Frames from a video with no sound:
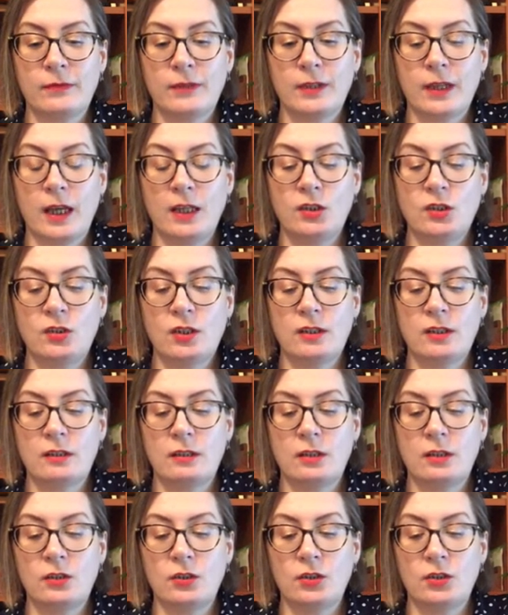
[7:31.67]
I trust
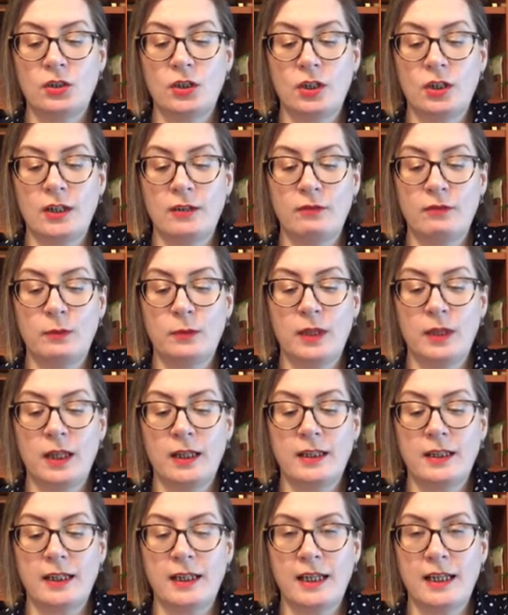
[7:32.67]
that your journey from
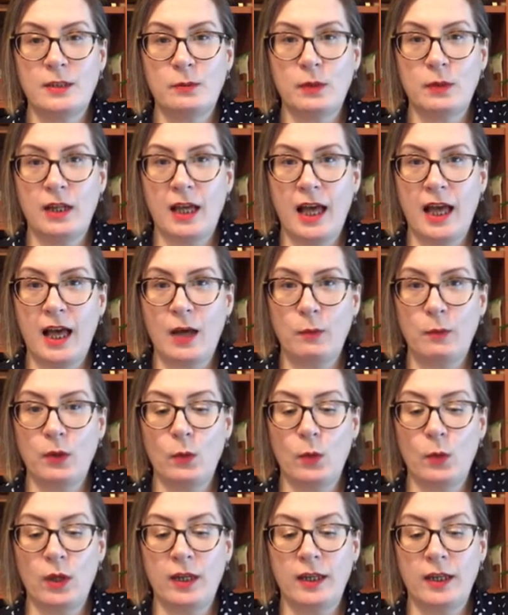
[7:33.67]
London has been a happy
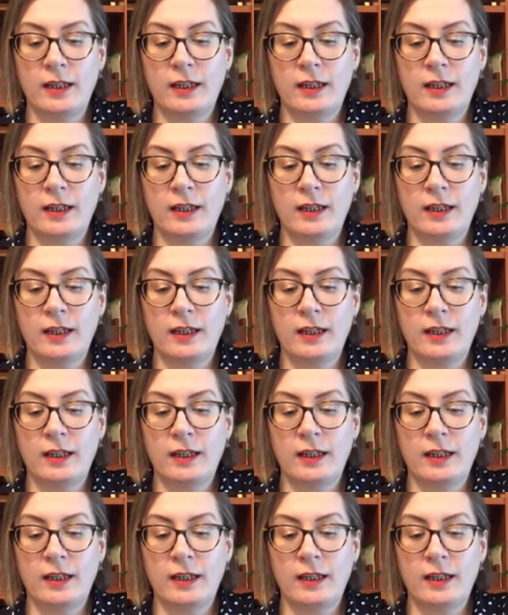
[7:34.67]
one,